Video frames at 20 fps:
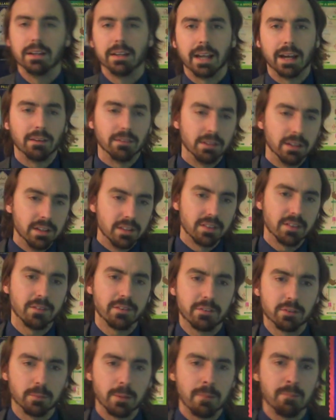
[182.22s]
Now,
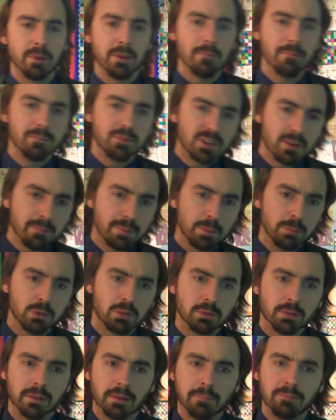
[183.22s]
something to remember: some people
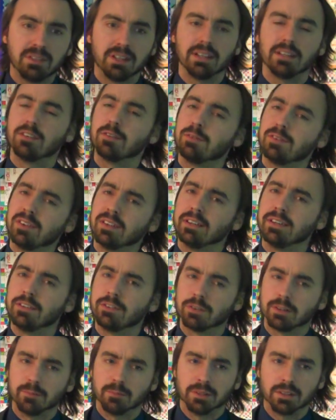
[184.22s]
object to fertility
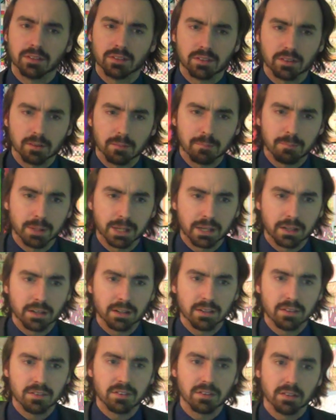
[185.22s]
treatments
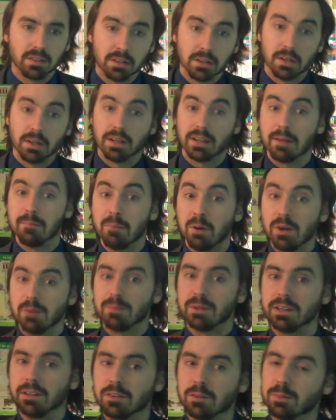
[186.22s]
because they might
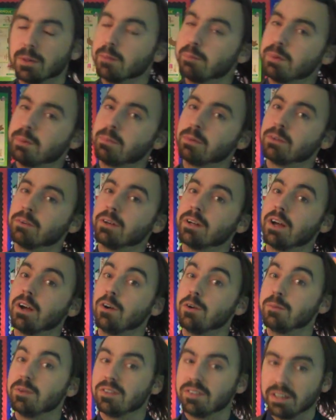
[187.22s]
be used by people who are in a
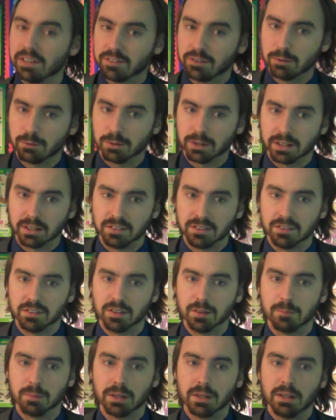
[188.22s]
homosexual
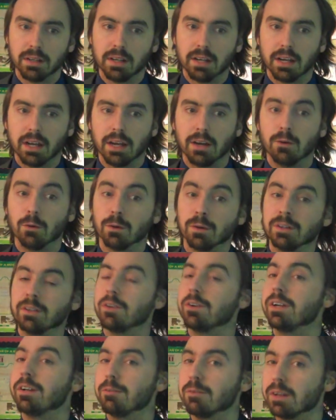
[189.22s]
relationship or are
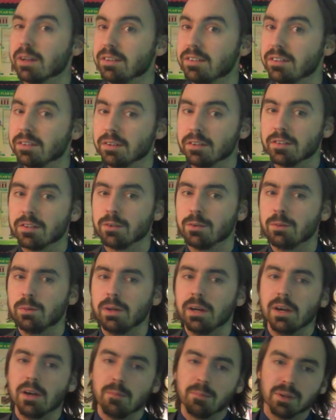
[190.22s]
not in a relationship at all
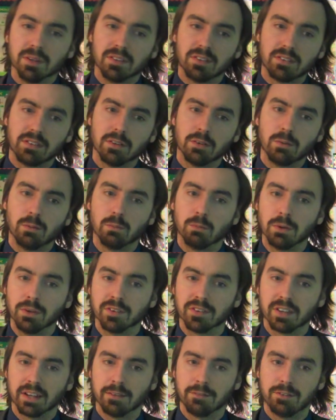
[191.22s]
but still
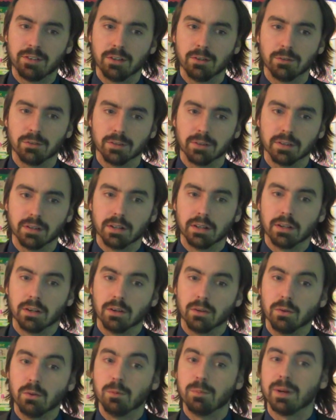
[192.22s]
want to have children,
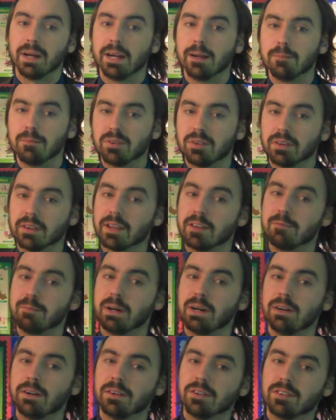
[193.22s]
or perhaps they've
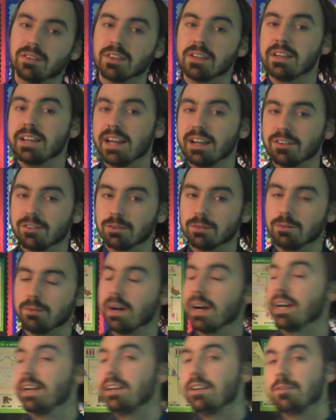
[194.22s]
passed the natural
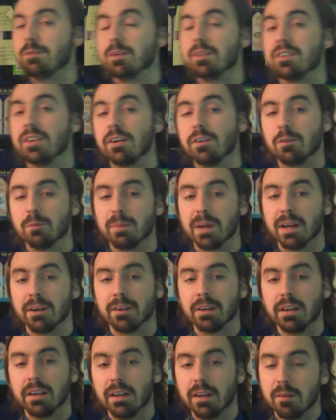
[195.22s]
age for
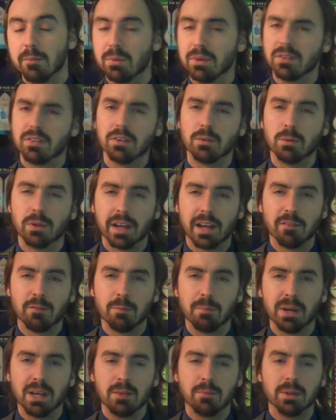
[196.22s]
childbearing but still want to have
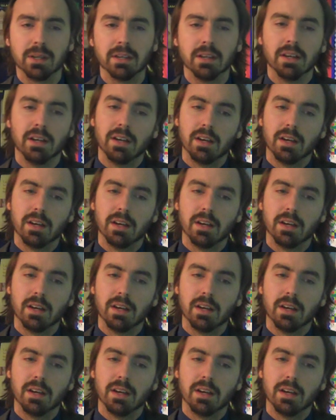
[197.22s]
a baby.